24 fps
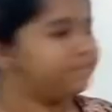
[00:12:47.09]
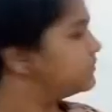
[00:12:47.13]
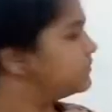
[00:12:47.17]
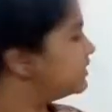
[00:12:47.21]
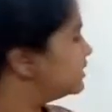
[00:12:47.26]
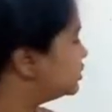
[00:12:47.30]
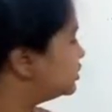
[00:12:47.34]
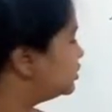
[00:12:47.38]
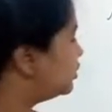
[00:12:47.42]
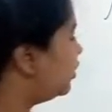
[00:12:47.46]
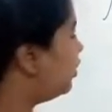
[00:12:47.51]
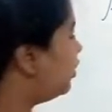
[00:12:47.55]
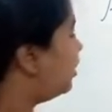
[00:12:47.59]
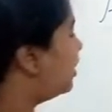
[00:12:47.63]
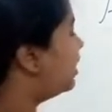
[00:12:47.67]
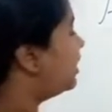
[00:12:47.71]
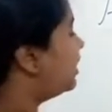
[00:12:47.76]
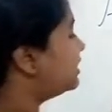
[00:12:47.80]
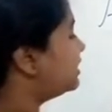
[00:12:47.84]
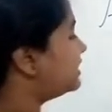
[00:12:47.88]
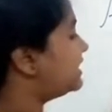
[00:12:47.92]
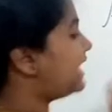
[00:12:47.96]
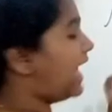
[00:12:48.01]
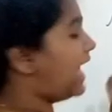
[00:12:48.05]
So
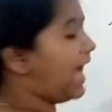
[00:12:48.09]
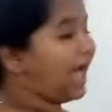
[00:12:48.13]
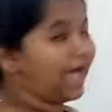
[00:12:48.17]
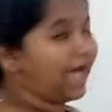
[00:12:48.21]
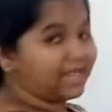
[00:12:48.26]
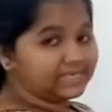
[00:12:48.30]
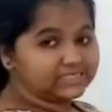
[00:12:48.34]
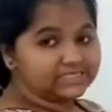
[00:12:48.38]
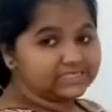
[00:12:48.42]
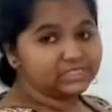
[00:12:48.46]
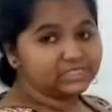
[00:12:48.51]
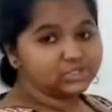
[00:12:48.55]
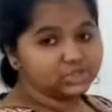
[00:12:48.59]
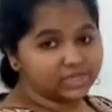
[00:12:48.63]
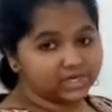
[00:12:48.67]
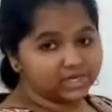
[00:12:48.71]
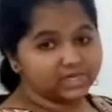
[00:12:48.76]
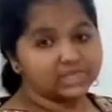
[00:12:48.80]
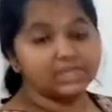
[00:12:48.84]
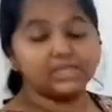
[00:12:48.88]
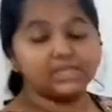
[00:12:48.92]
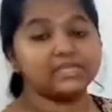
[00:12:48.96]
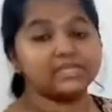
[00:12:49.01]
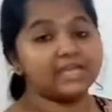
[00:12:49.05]
the
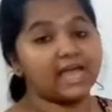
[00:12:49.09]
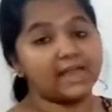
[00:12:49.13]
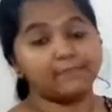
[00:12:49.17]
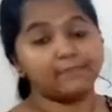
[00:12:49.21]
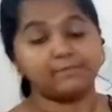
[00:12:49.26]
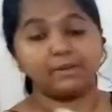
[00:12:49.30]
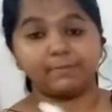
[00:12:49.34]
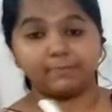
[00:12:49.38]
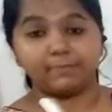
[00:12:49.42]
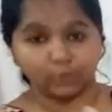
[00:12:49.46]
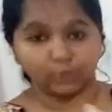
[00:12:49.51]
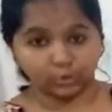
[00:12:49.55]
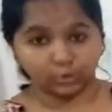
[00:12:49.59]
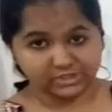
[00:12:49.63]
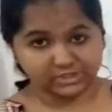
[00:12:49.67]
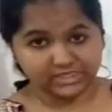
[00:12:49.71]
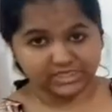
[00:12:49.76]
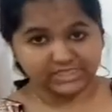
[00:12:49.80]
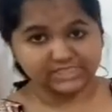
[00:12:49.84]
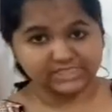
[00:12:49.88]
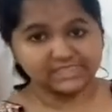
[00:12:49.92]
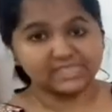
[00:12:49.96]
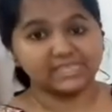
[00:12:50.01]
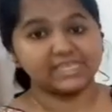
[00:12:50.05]
antigen can be
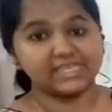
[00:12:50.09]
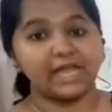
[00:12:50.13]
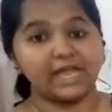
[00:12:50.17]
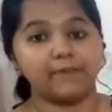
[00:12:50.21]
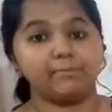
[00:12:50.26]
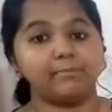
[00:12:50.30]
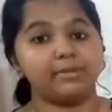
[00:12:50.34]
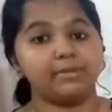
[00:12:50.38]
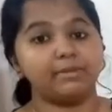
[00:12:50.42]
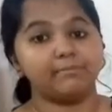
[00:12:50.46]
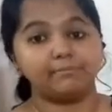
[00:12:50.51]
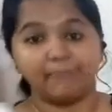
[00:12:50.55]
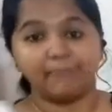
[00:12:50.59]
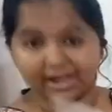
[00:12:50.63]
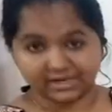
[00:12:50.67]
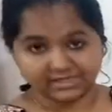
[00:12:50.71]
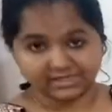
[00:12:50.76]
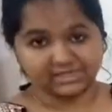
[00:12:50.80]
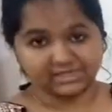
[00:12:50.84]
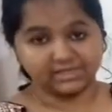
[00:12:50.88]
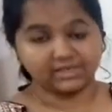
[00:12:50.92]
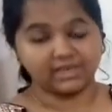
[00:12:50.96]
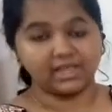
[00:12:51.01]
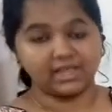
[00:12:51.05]
proteins, it can be
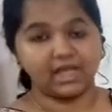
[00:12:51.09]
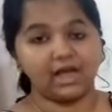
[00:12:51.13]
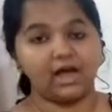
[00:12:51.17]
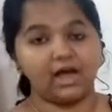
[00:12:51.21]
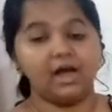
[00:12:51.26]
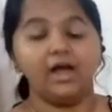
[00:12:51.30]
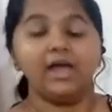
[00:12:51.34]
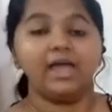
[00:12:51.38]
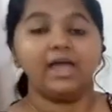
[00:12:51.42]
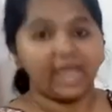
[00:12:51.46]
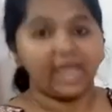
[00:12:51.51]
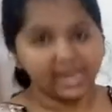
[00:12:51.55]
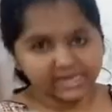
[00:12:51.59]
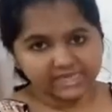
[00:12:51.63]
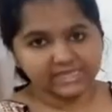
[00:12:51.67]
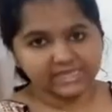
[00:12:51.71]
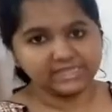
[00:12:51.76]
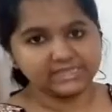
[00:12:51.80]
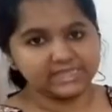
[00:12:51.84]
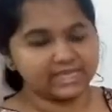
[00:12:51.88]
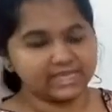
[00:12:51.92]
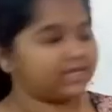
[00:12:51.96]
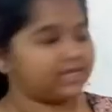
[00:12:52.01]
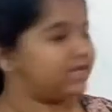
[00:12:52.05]
bacteria,
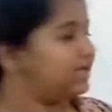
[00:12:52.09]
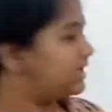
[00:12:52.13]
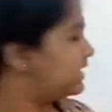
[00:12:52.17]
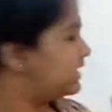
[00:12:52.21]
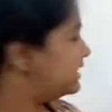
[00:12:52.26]
anything.